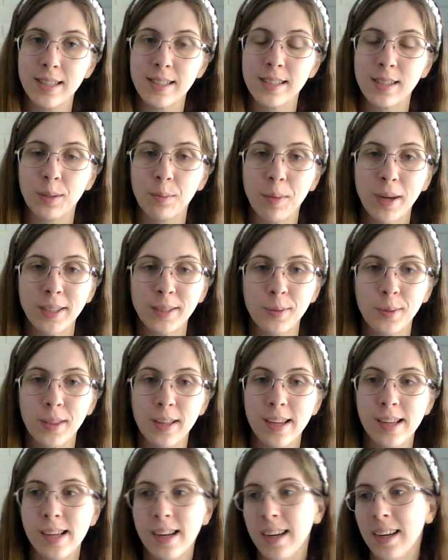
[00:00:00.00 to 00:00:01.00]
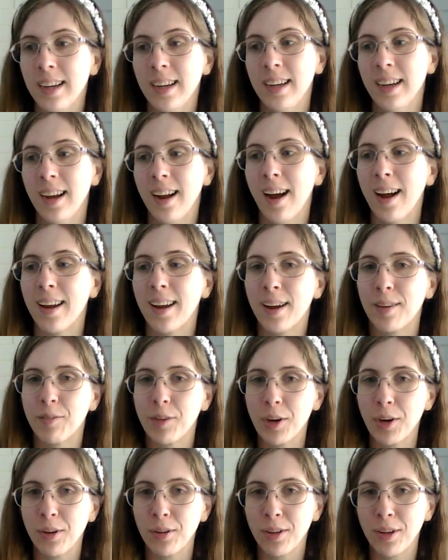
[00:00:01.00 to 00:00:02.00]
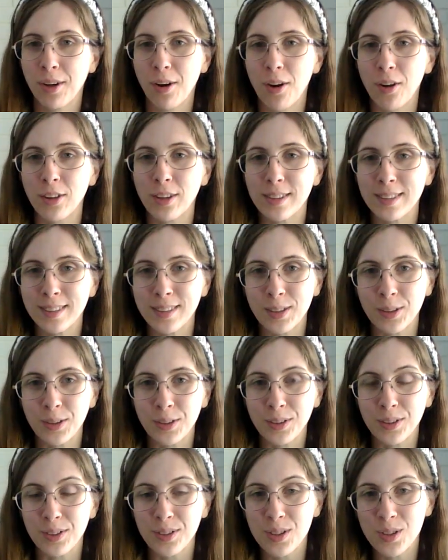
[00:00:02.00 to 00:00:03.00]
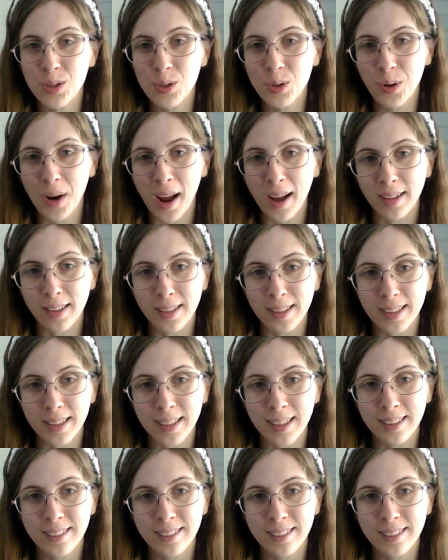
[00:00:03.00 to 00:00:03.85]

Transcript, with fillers: still mess with it. I have, you know, like all these little scraggly